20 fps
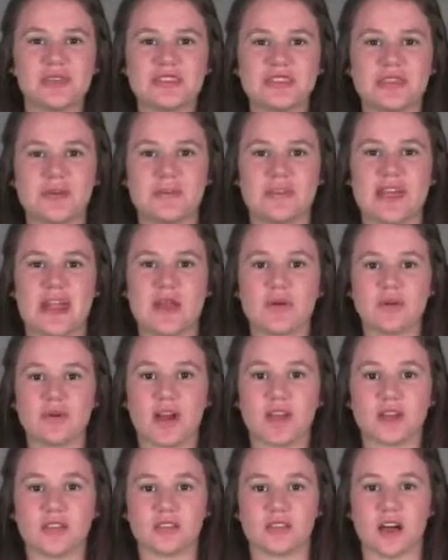it to them. They
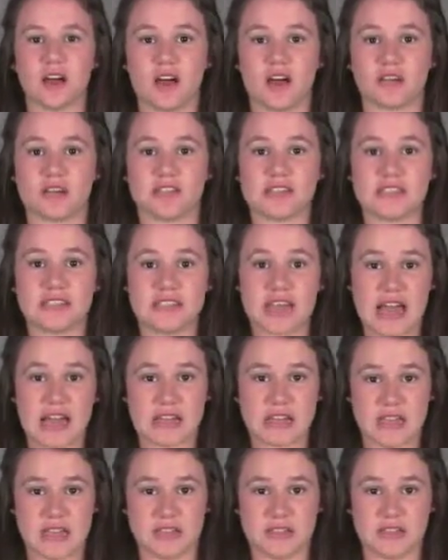run along the
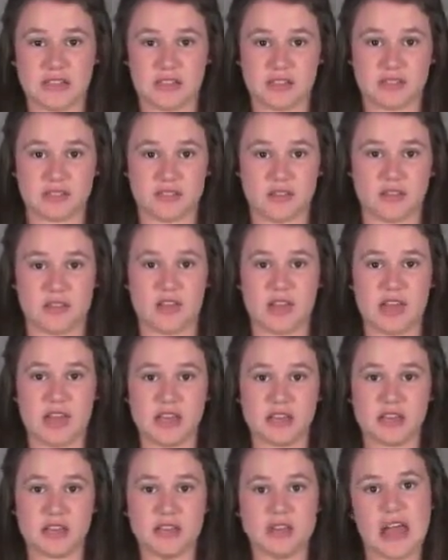sidelines.
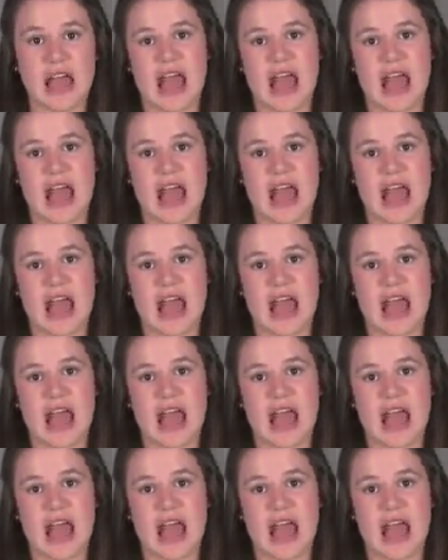Okay?